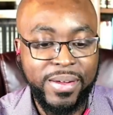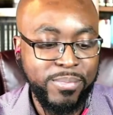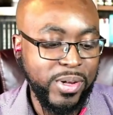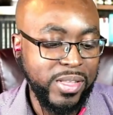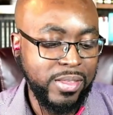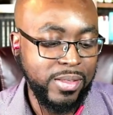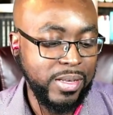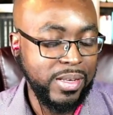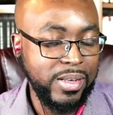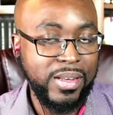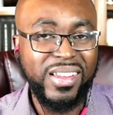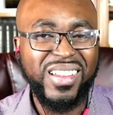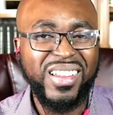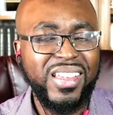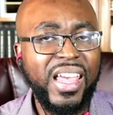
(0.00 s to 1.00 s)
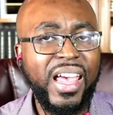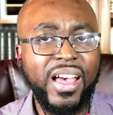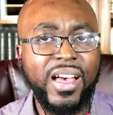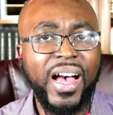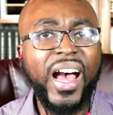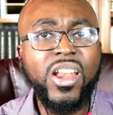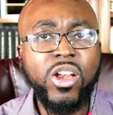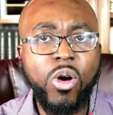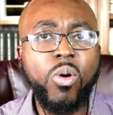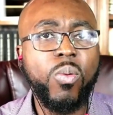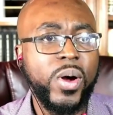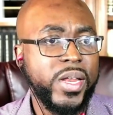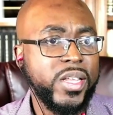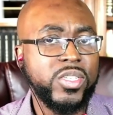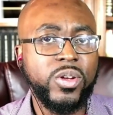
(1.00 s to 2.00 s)
but yeah, I know
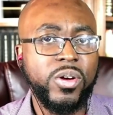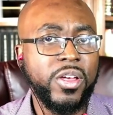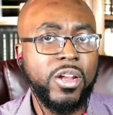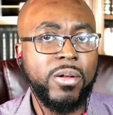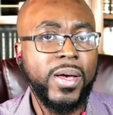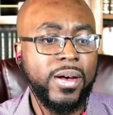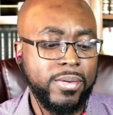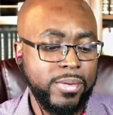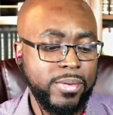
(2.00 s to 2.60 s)
what he's talking about